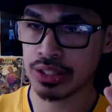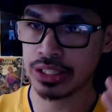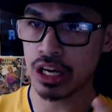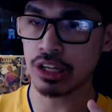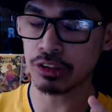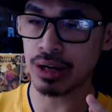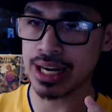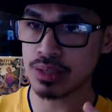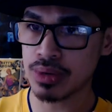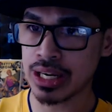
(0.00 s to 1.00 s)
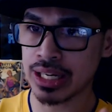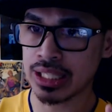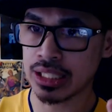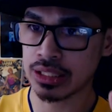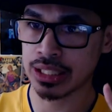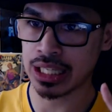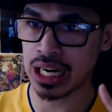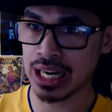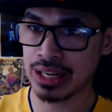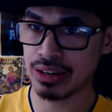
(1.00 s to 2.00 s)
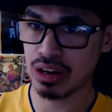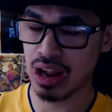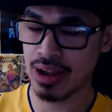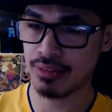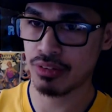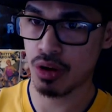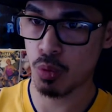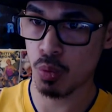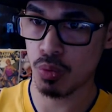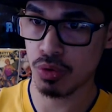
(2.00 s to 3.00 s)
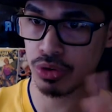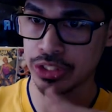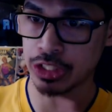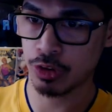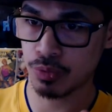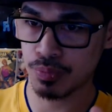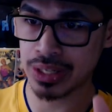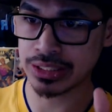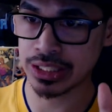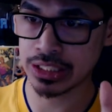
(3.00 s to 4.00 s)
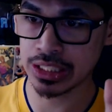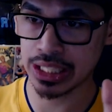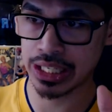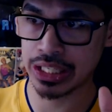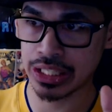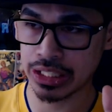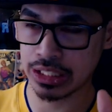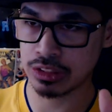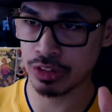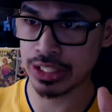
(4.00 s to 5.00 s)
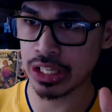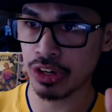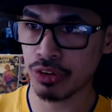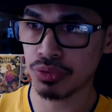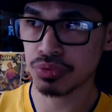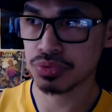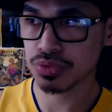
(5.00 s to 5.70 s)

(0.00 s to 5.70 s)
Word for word: the other anime that I have you know, mentioned in this video,